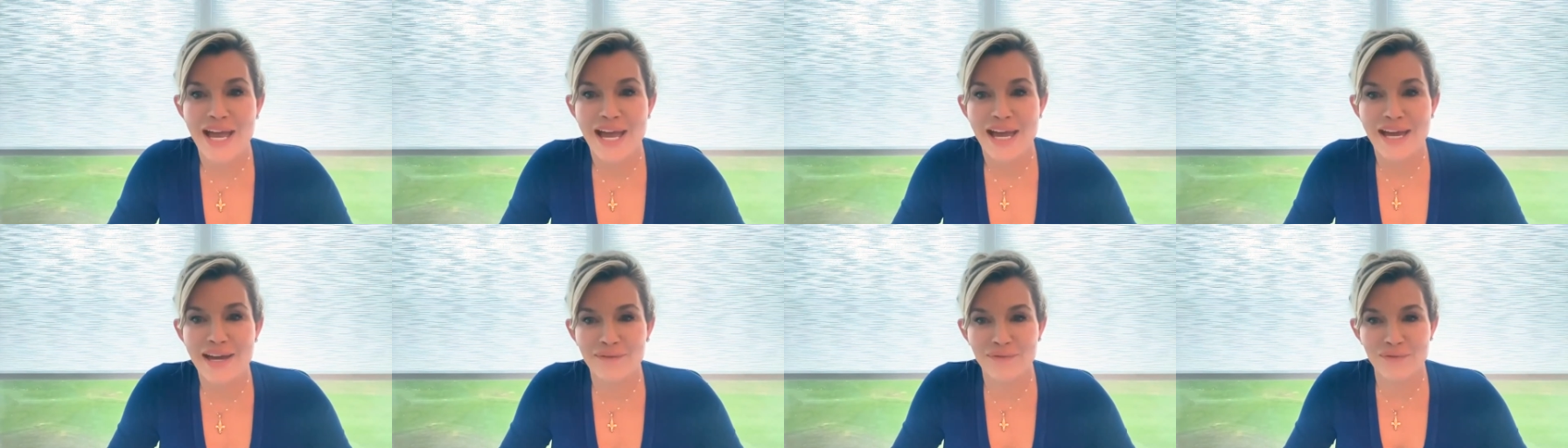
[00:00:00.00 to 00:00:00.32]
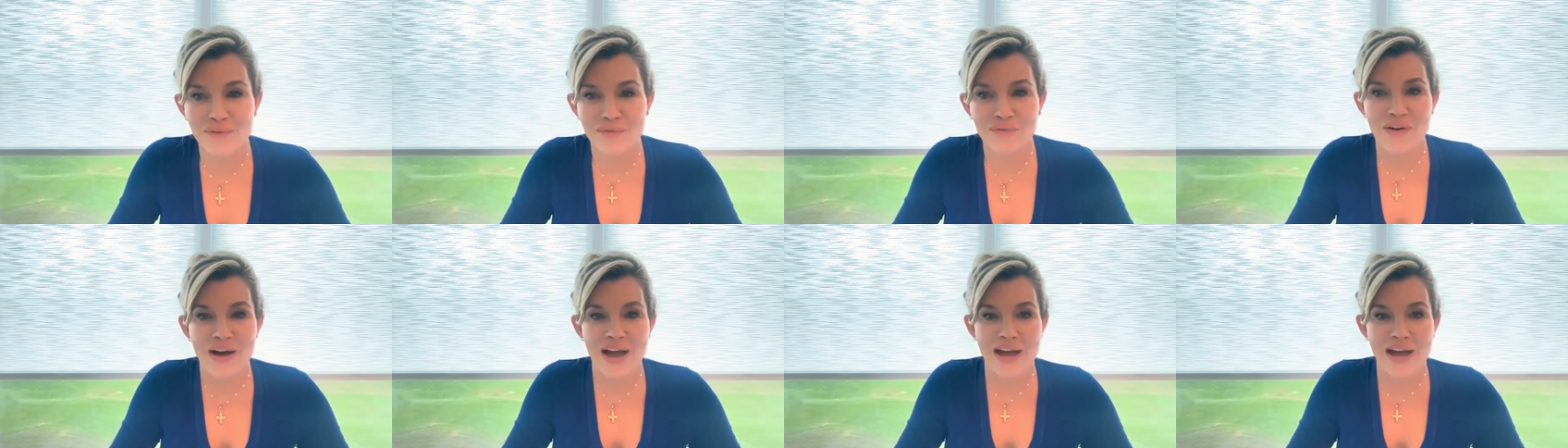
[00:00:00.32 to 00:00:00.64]
And
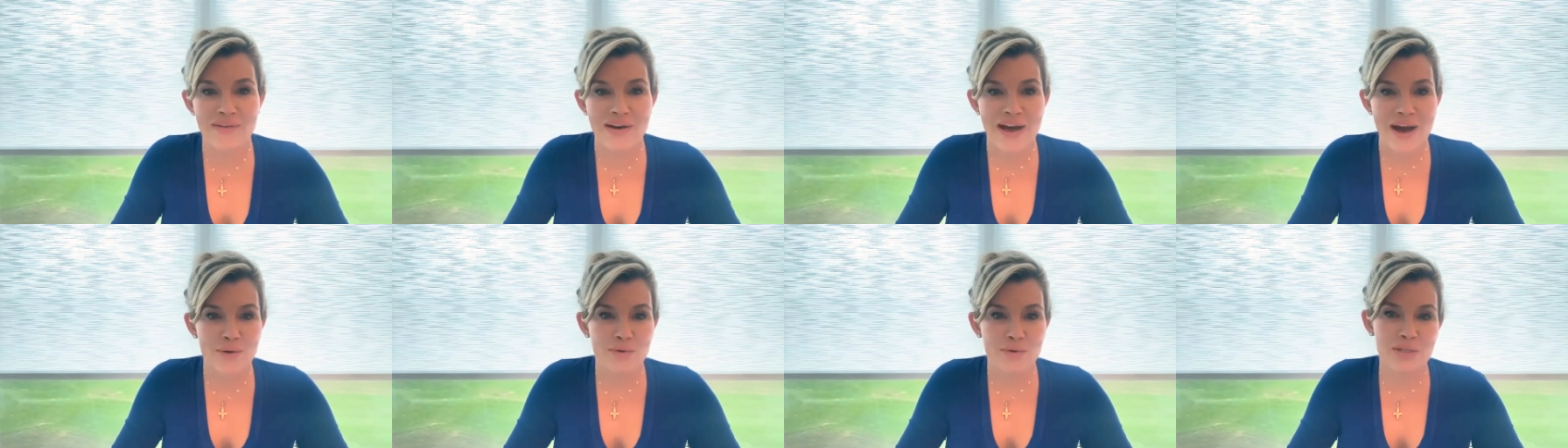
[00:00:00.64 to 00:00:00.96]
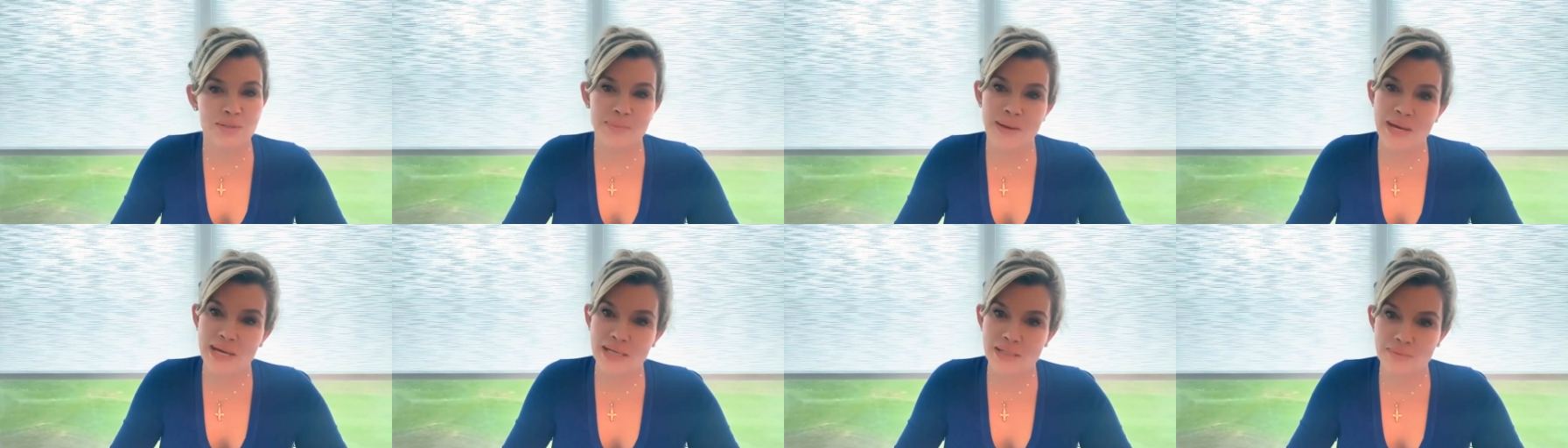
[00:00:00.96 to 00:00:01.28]
for 5
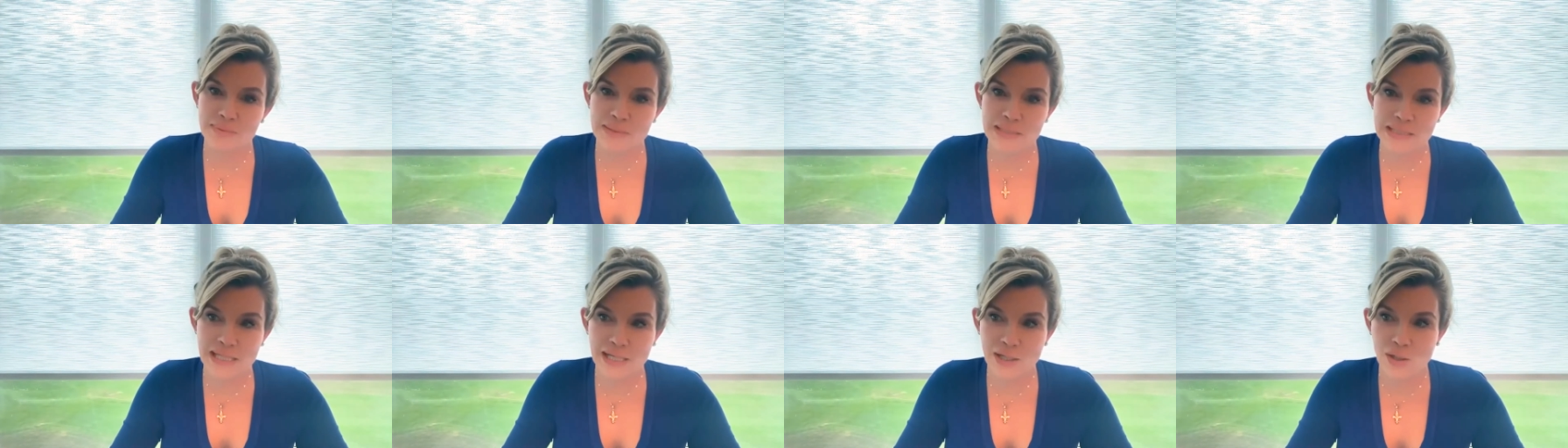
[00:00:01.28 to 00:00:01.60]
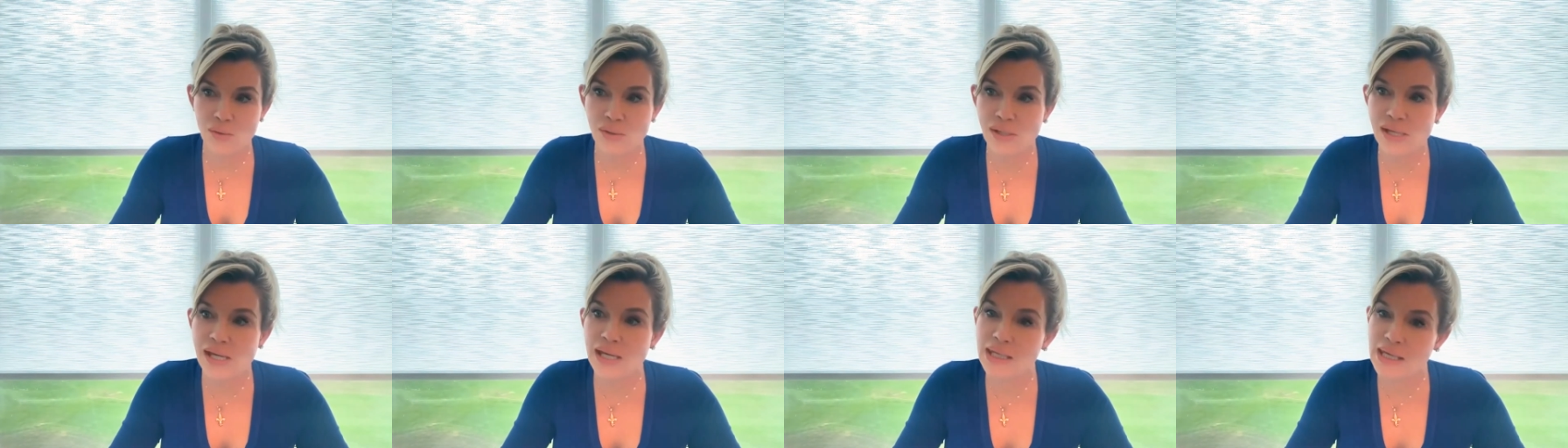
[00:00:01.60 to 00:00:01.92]
hours, my husband's like,
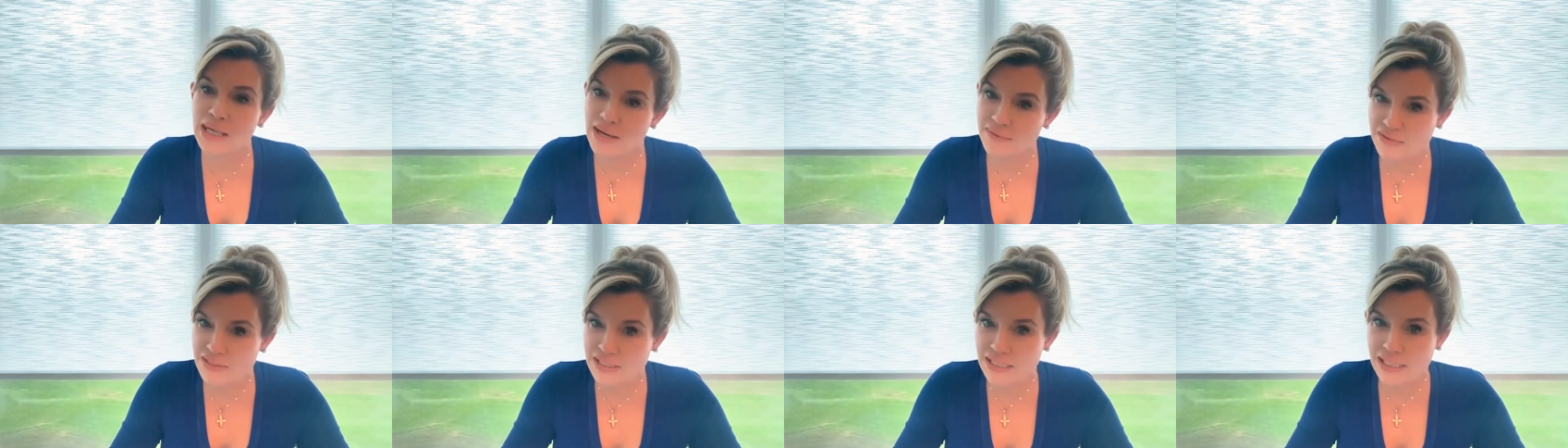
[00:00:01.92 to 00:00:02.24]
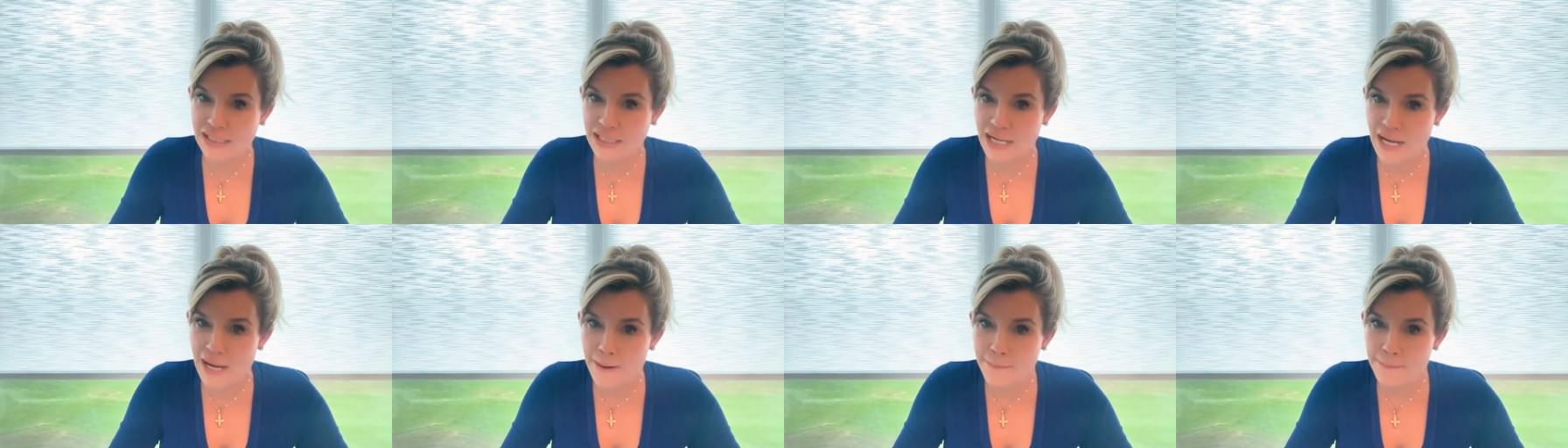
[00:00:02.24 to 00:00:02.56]
okay, you have to
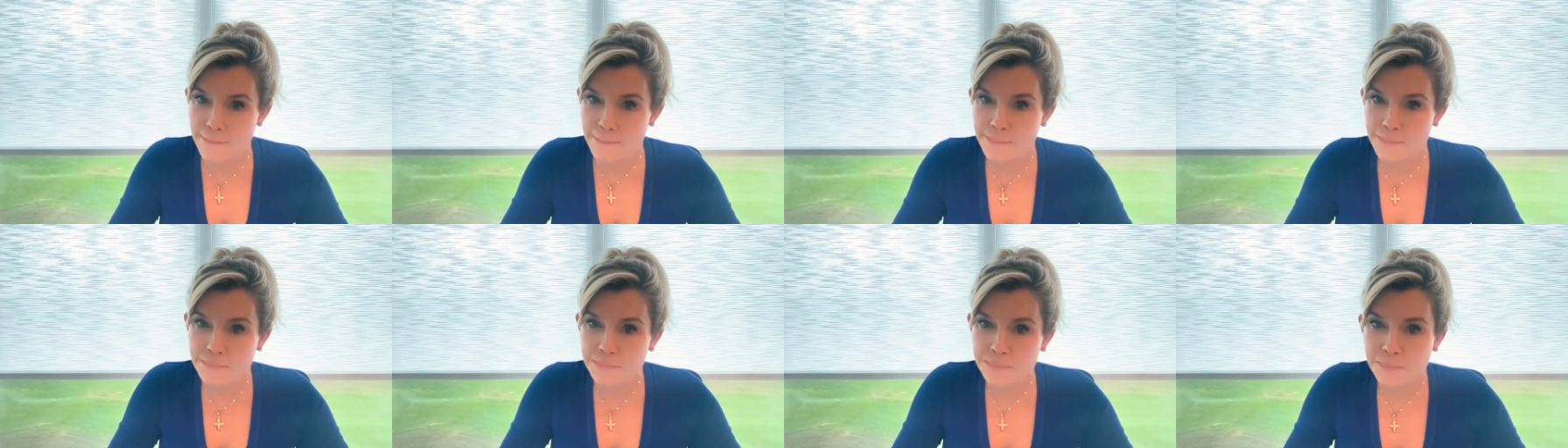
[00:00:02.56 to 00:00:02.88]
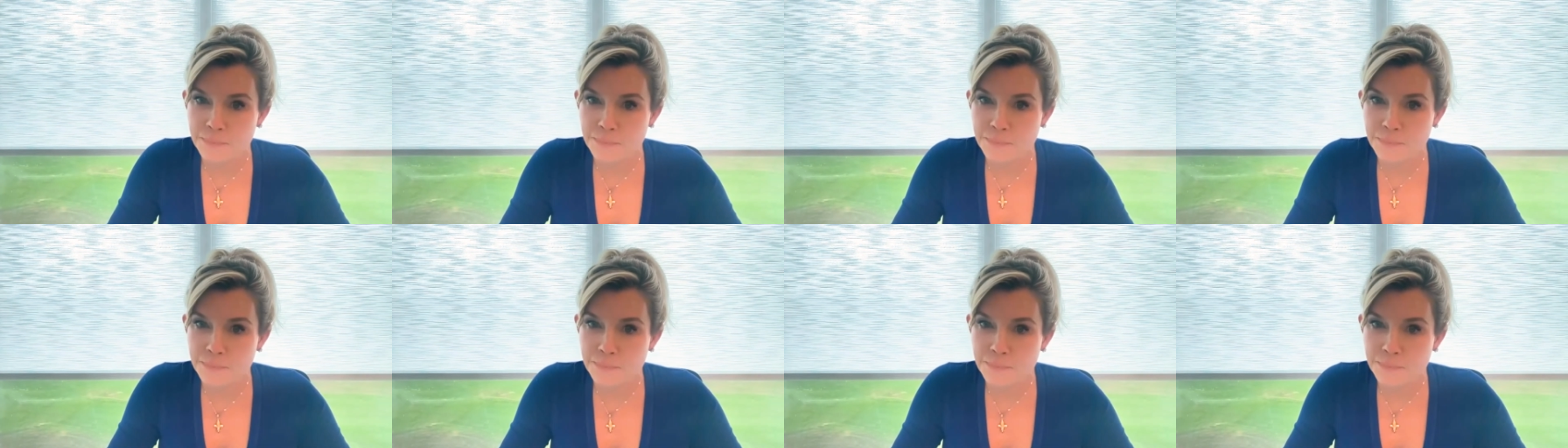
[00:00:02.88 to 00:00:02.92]
get up.